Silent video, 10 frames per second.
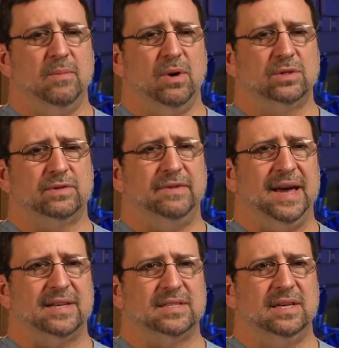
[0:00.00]
Most
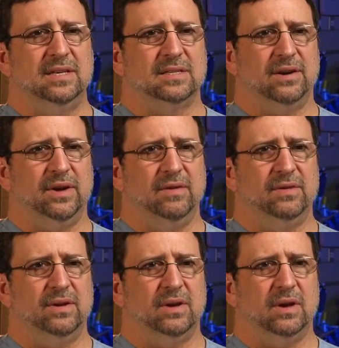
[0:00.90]
vaccines that are
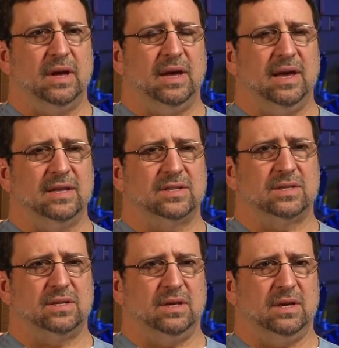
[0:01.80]
given
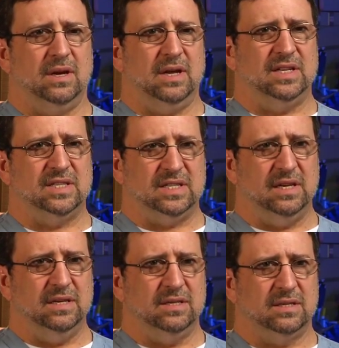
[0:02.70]
against a
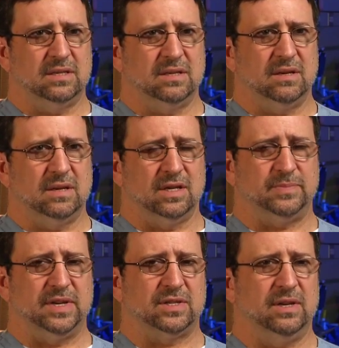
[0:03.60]
disease,
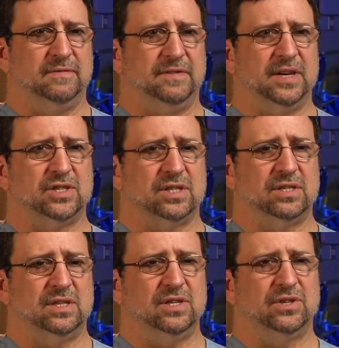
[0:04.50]
especially infectious
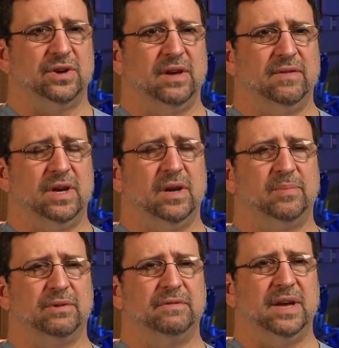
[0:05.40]
disease, they're given in a
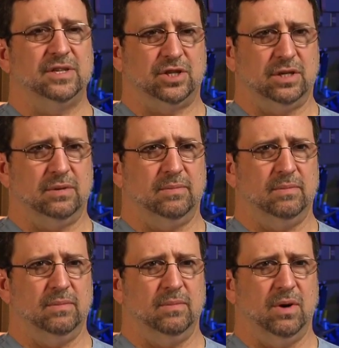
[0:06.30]
prevention
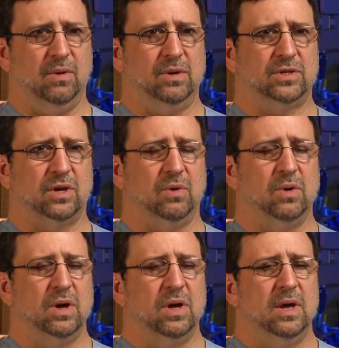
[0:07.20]
mode. So
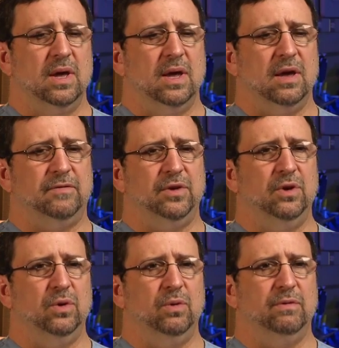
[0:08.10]
if
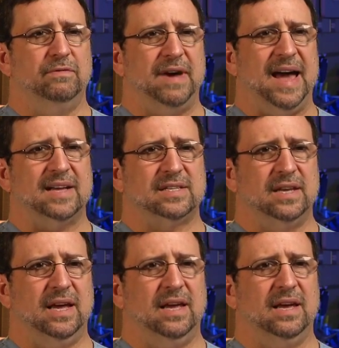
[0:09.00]
you
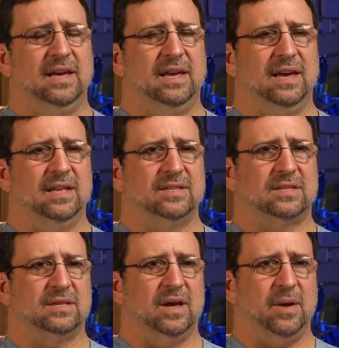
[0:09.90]
vaccinate
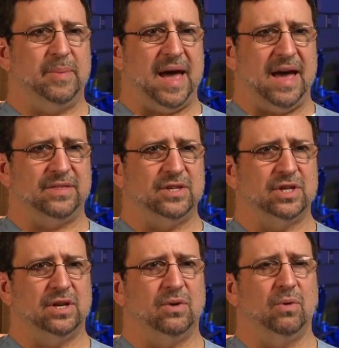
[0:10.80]
against a
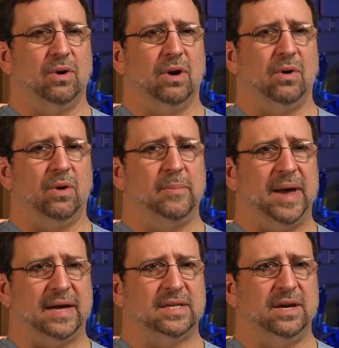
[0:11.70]
pathogen or a
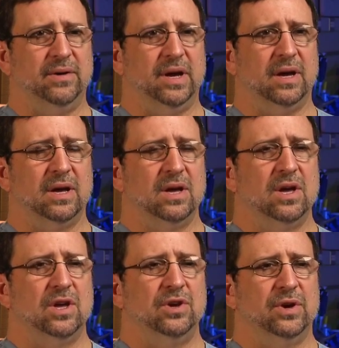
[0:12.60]
bacteria,
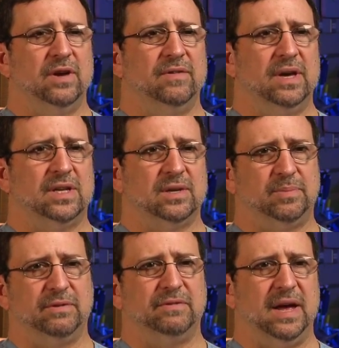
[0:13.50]
you're giving it to
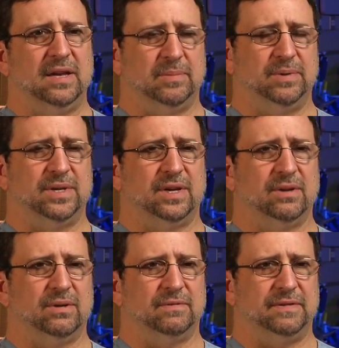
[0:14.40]
prevent a
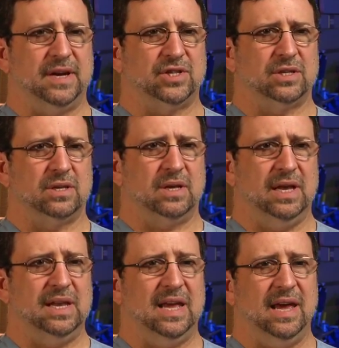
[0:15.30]
particular infection.
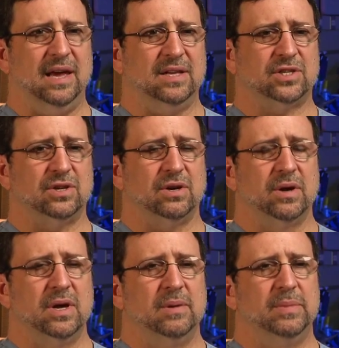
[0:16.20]
In cancer,
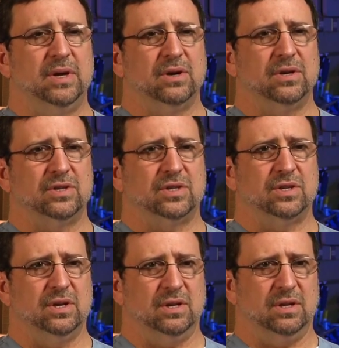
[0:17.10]
because
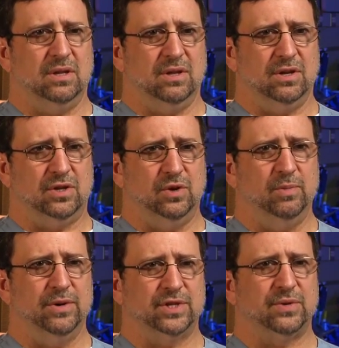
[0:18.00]
the
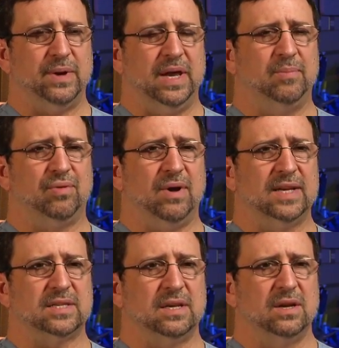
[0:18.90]
tumor is already
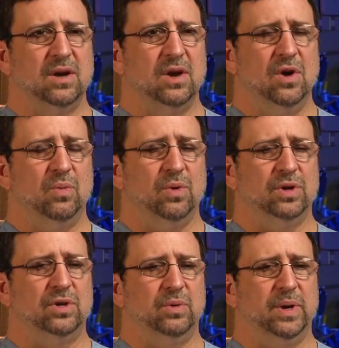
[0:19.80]
present, we're
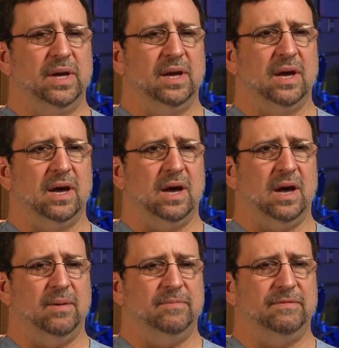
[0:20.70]
doing
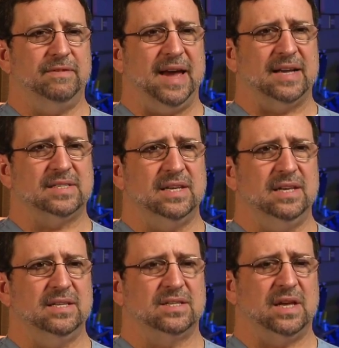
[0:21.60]

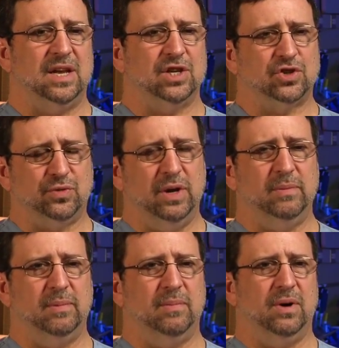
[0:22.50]
vaccines in a
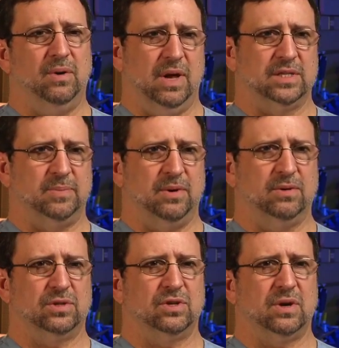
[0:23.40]
treatment mode as
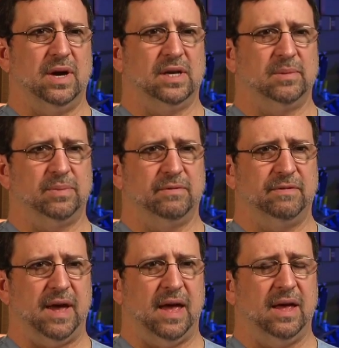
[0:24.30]
opposed to trying to
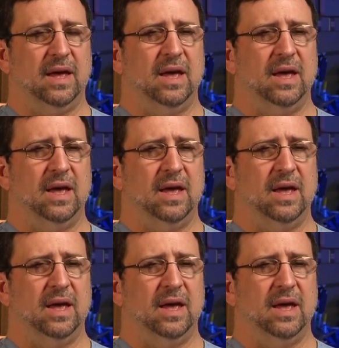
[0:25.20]
prevent.